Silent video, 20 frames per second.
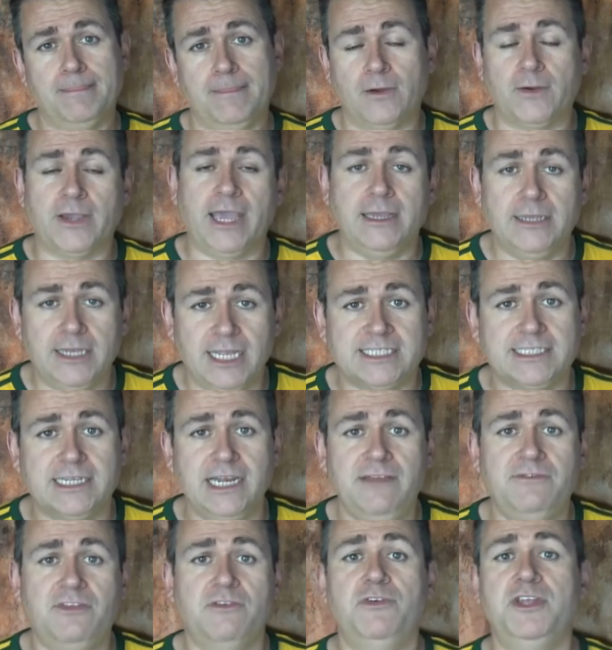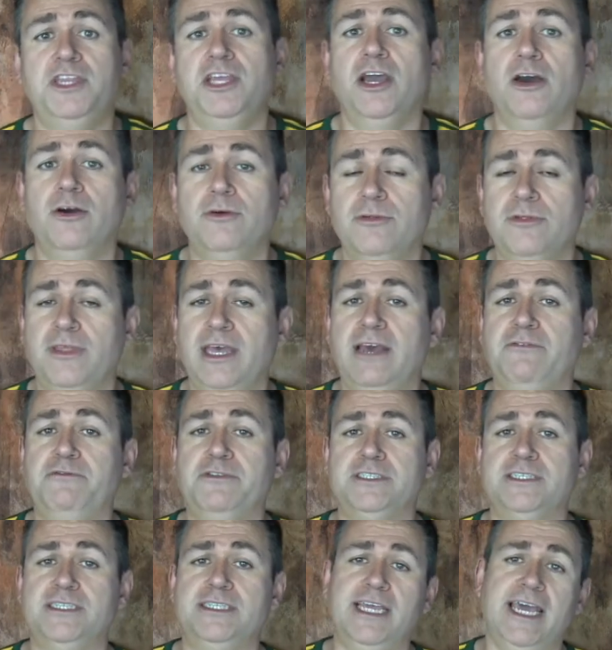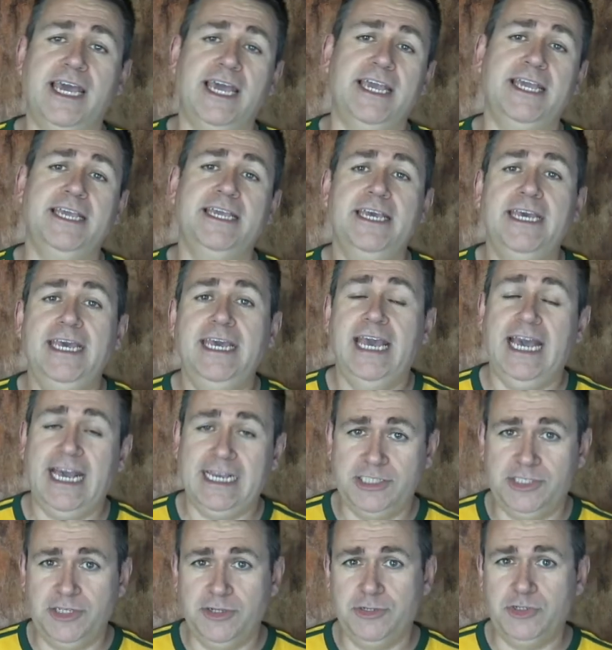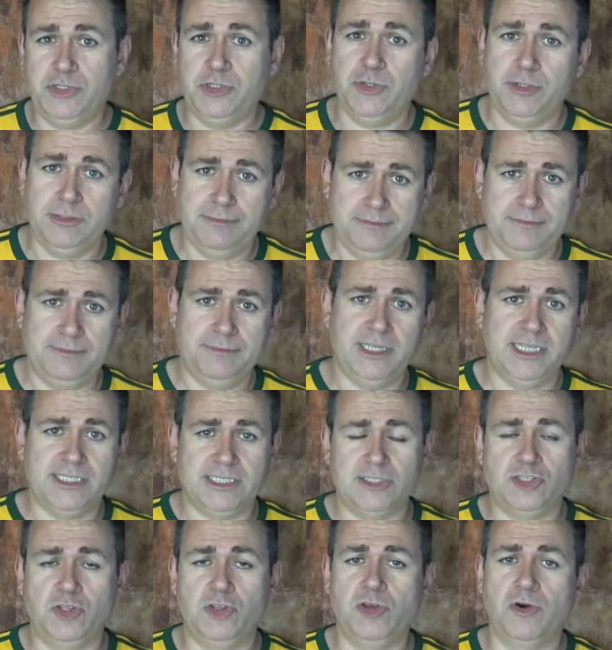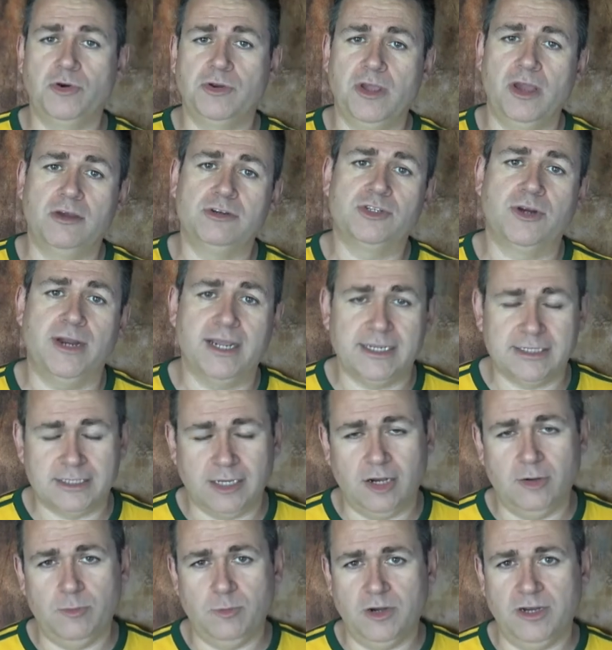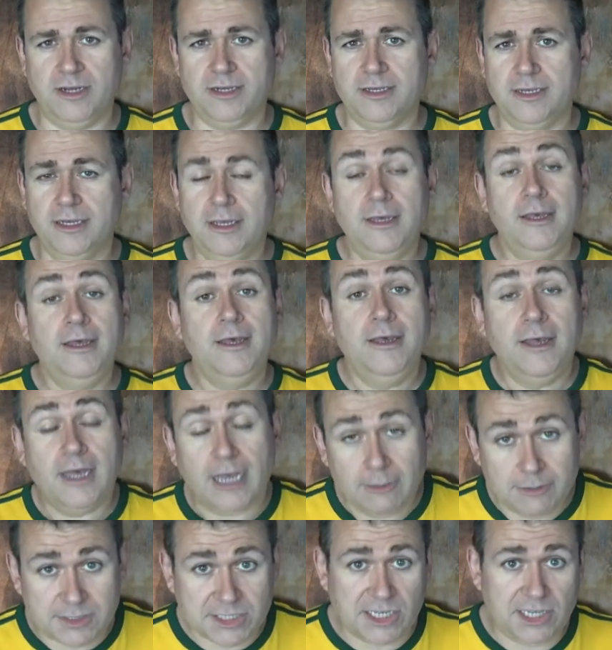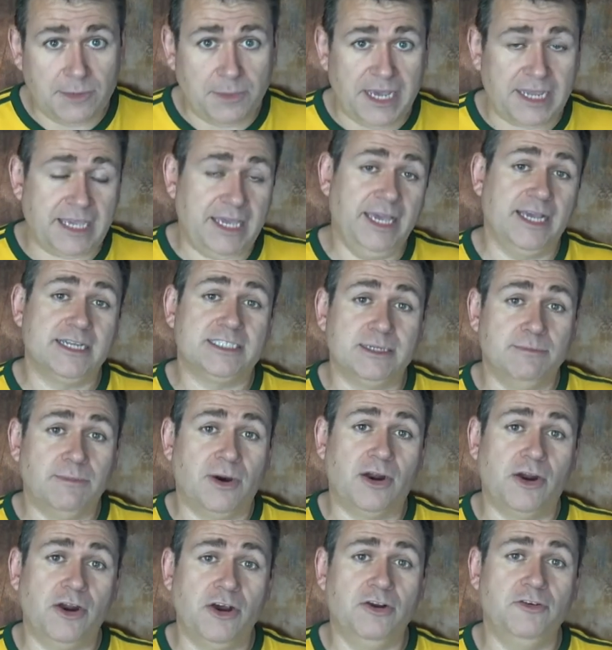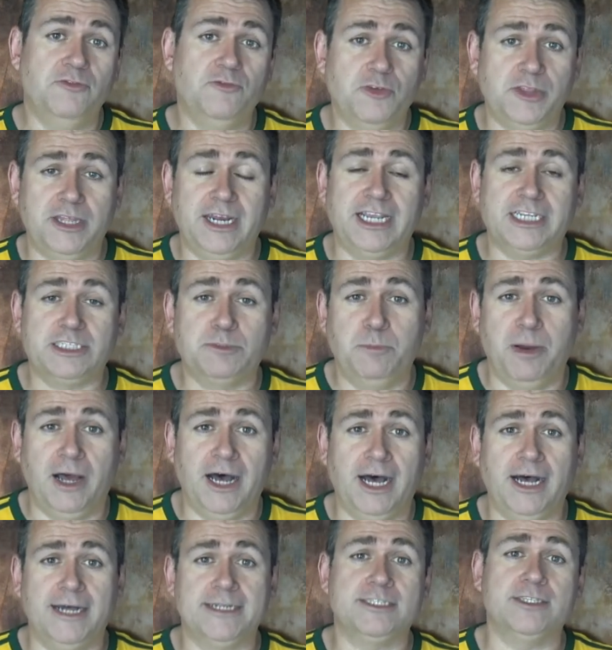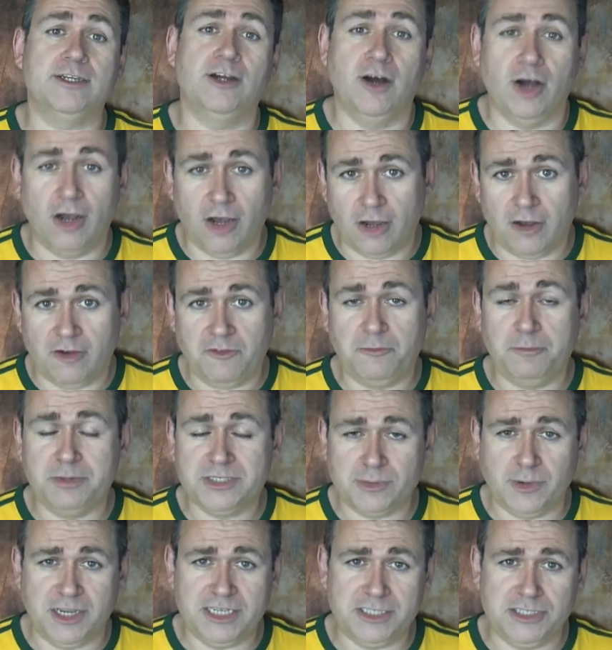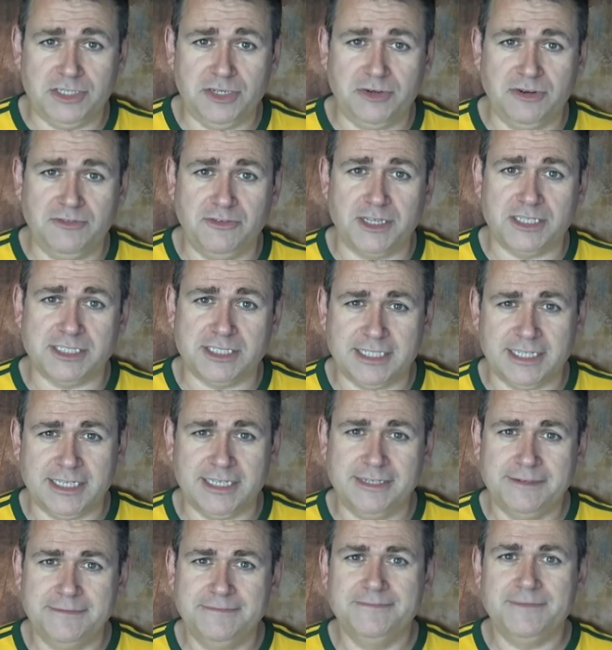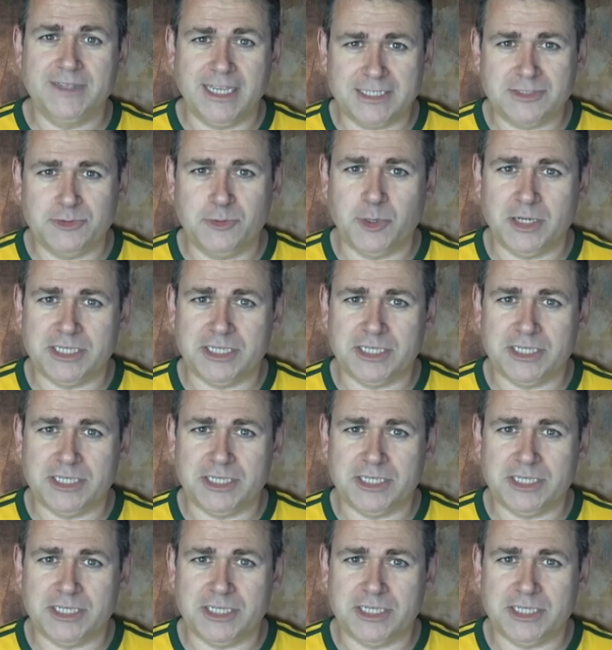Okay, let's leave the video there for today. As usual, Listen to the audio track as homework. I will see you back here tomorrow for the next part of Persuasion University. Thanks for